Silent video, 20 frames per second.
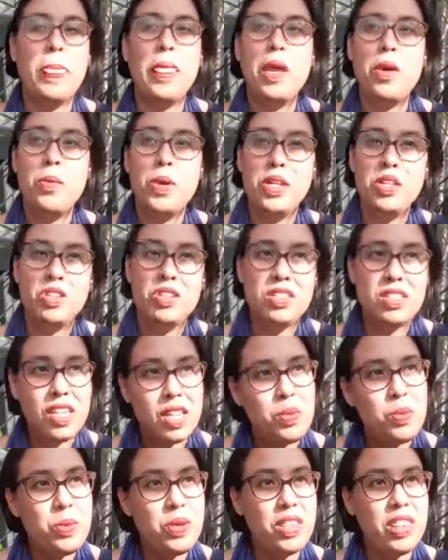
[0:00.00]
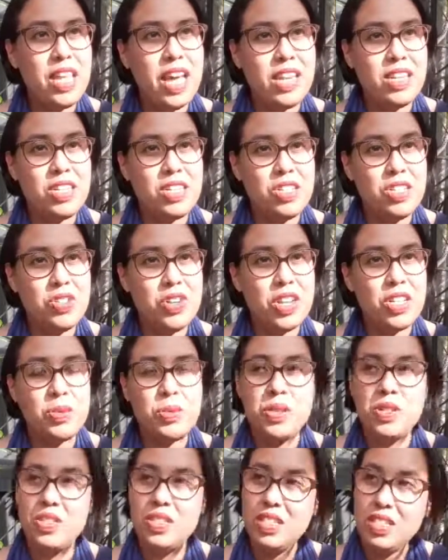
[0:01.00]
when you sit with that distress,
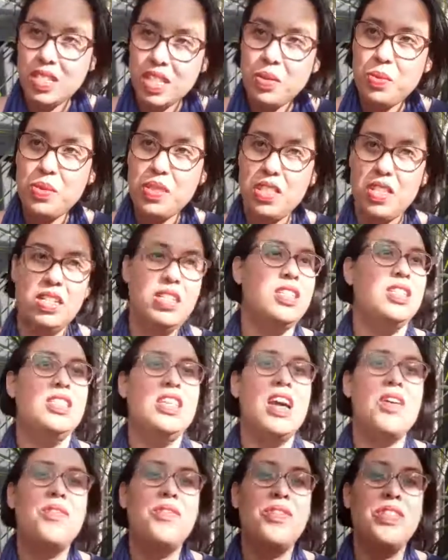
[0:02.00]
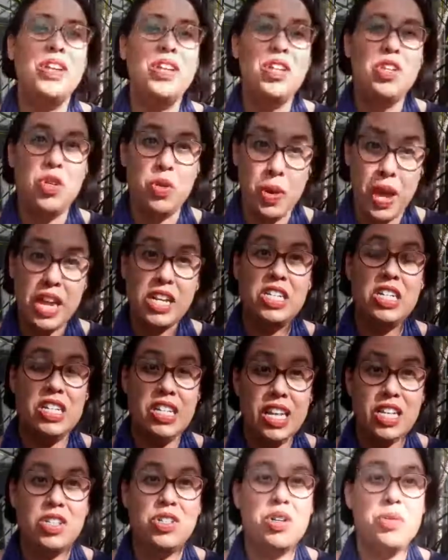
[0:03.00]
when you sit with the discomfort, you actually
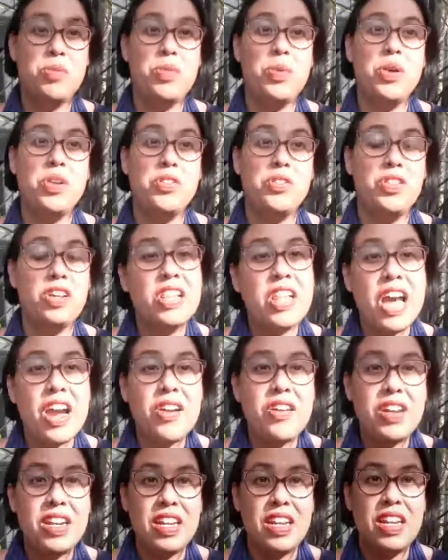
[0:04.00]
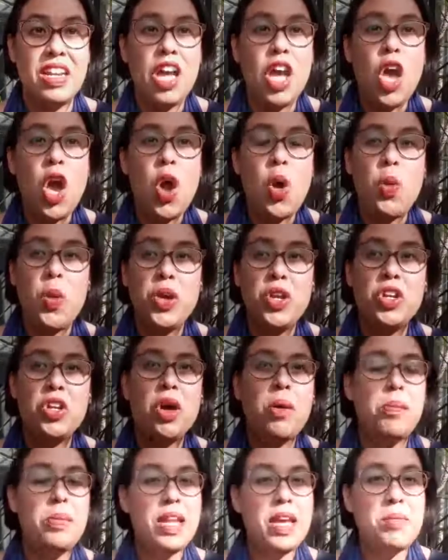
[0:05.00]
get to a point of clarity where you're
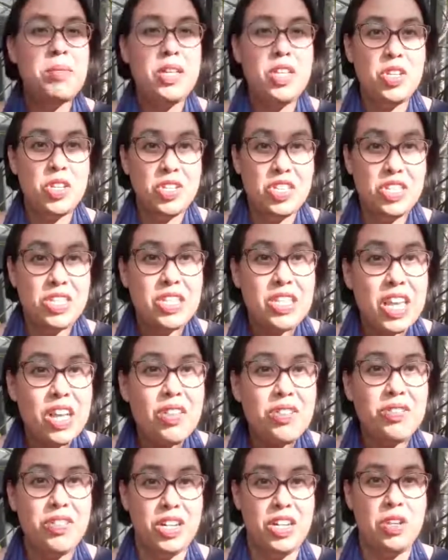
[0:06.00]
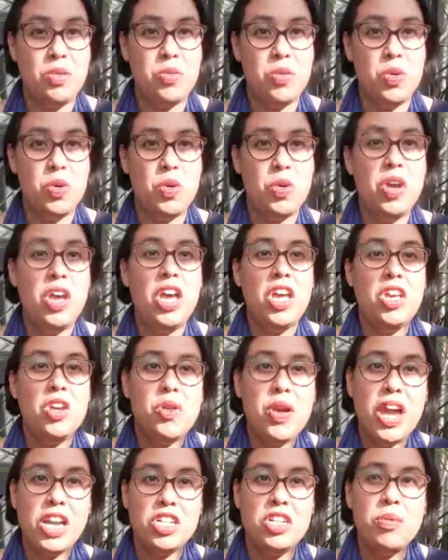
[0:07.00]
not blaming yourself anymore.
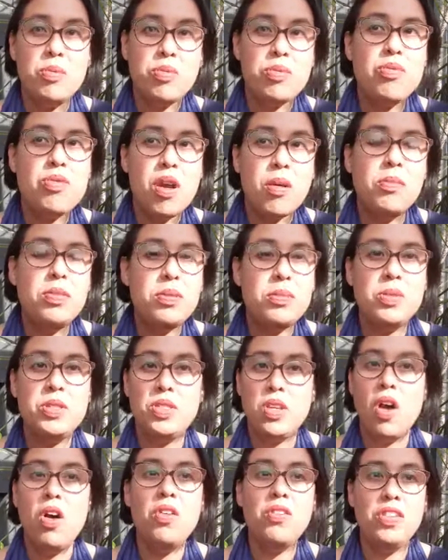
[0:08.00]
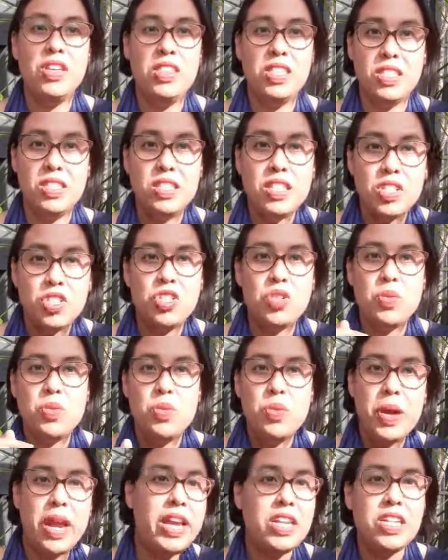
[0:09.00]
You're actually problem solving the
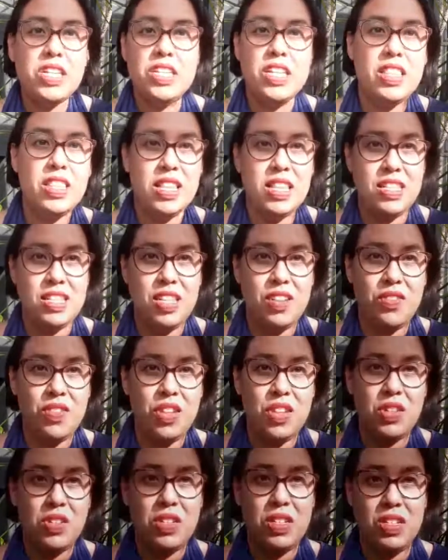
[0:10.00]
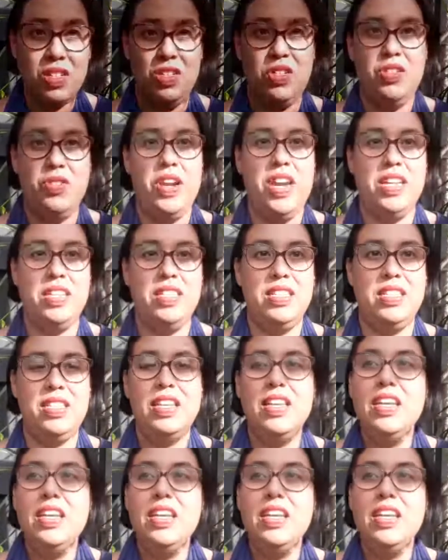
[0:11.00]
situation that's giving you distress.